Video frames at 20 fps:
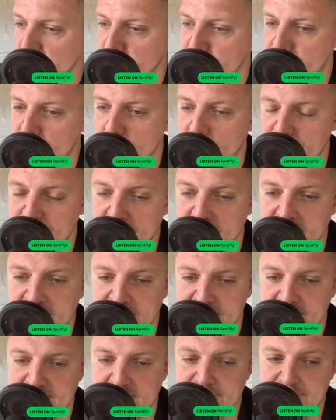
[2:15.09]
So I was writing
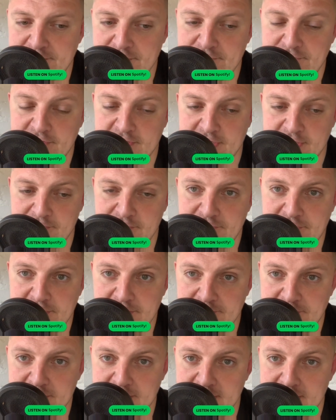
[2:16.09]
these letters and I
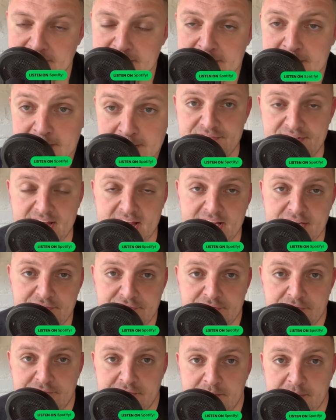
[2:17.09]
received a
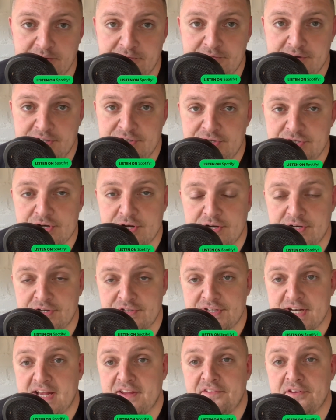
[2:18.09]
text from my friend
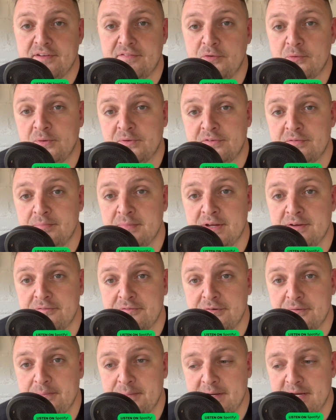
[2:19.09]
Josh asking if he wanted to meet
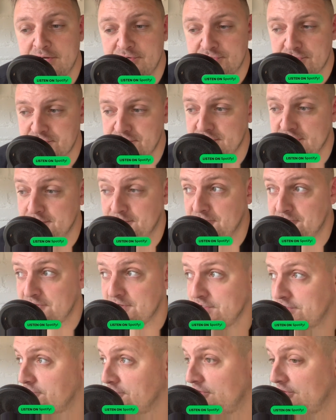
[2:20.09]
for a beer. Josh and I had been
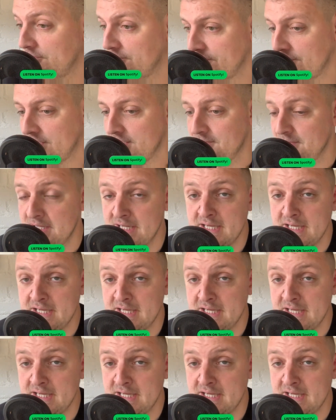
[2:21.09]
friends for a long time.